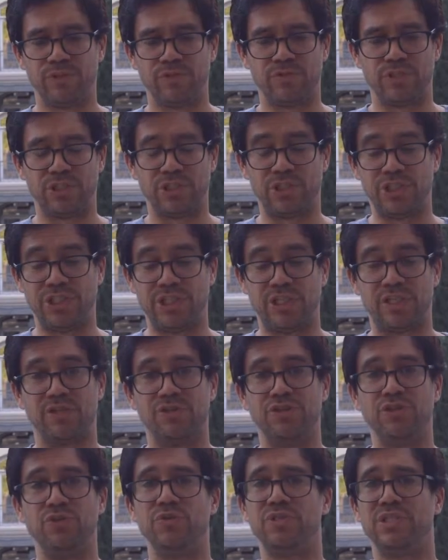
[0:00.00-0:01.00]
this year
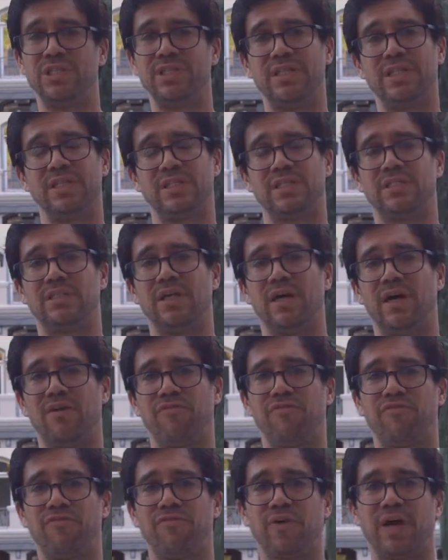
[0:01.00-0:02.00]
using this
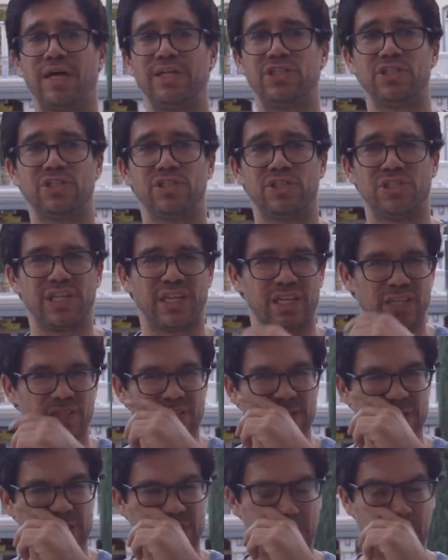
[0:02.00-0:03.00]
stuff, I just
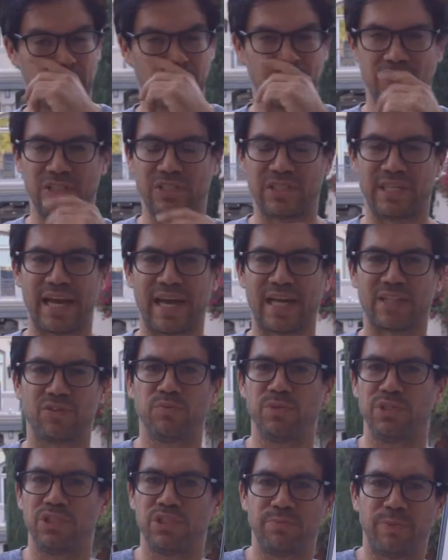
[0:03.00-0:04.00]
checked some of the stats.
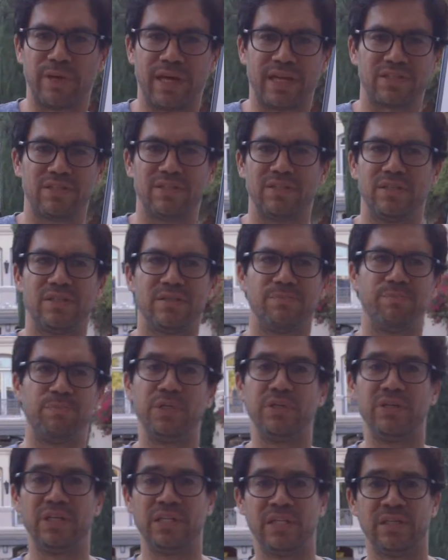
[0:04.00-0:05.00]
We just passed 1
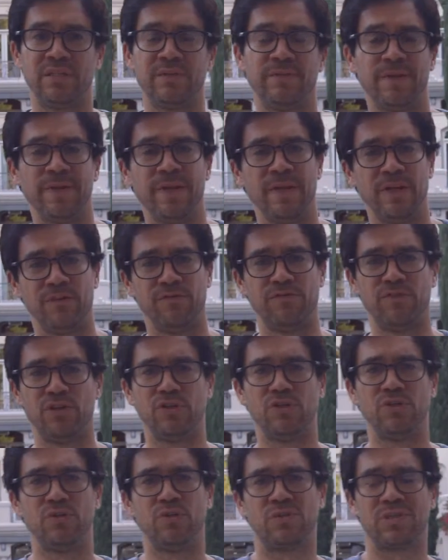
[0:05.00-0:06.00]
billion
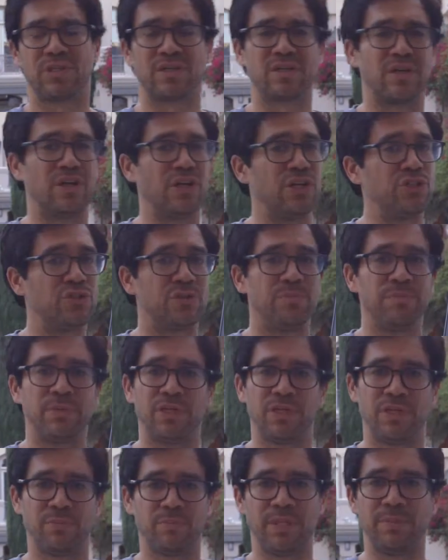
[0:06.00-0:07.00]
views, like 100
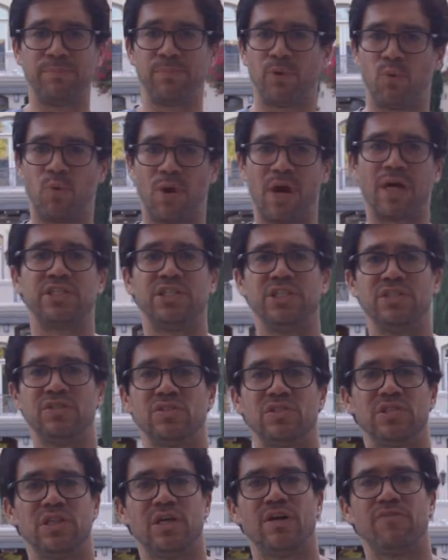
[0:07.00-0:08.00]
million people watching
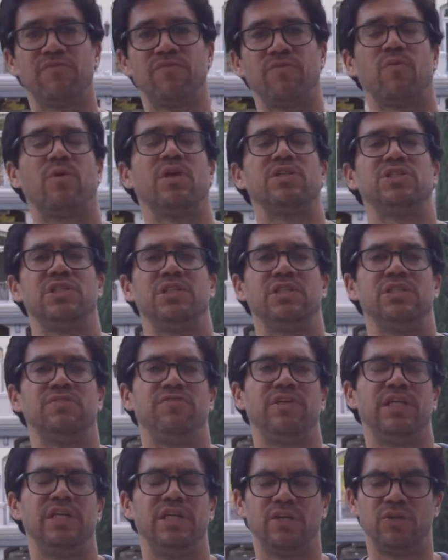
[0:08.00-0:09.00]
these
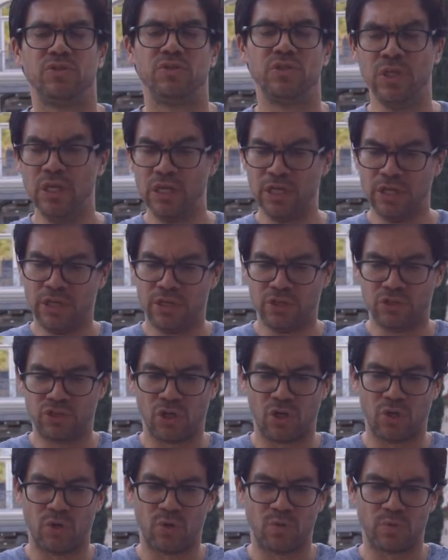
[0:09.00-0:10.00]
videos.
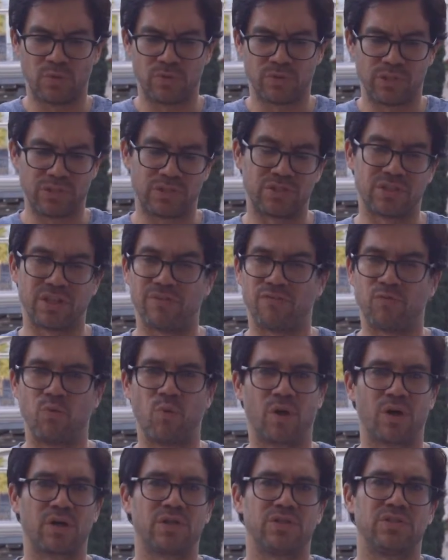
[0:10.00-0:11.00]
So this stuff
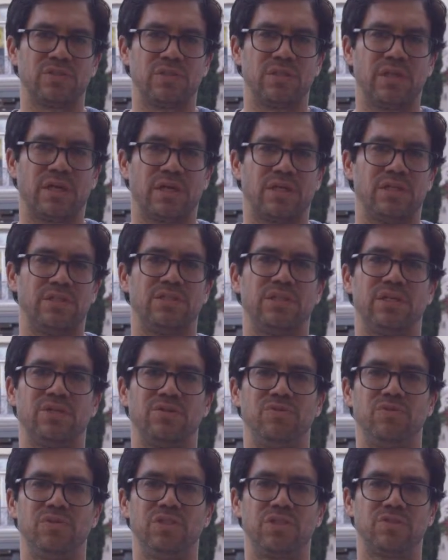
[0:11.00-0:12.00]
works, and I can tell
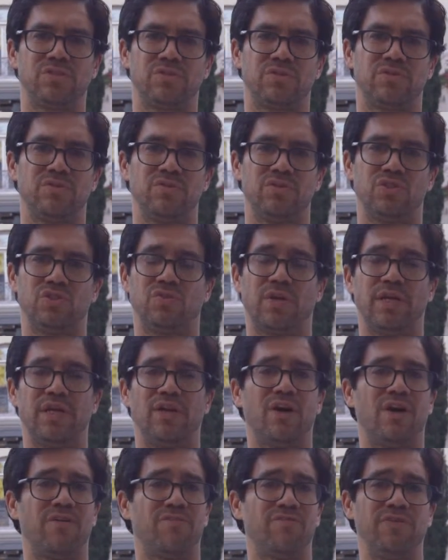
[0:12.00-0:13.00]
you just straight
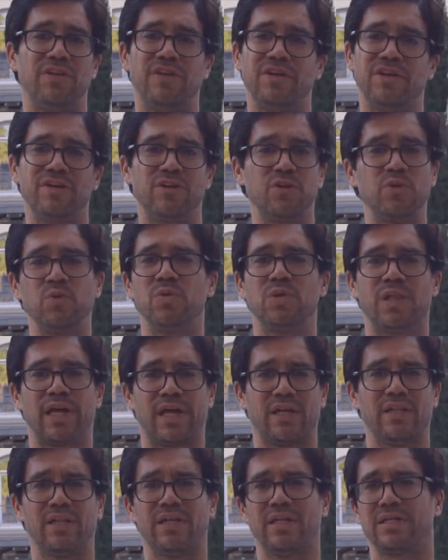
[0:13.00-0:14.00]
off the Google
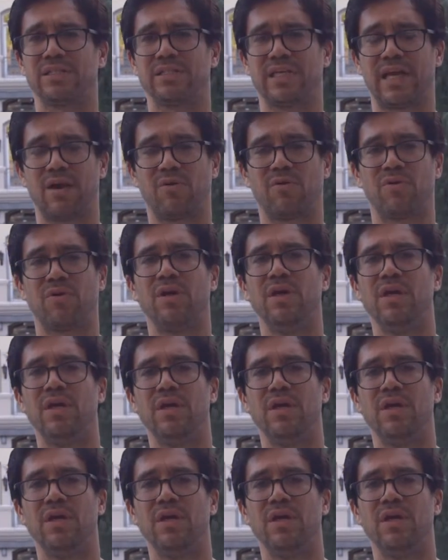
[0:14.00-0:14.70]
Analytics counter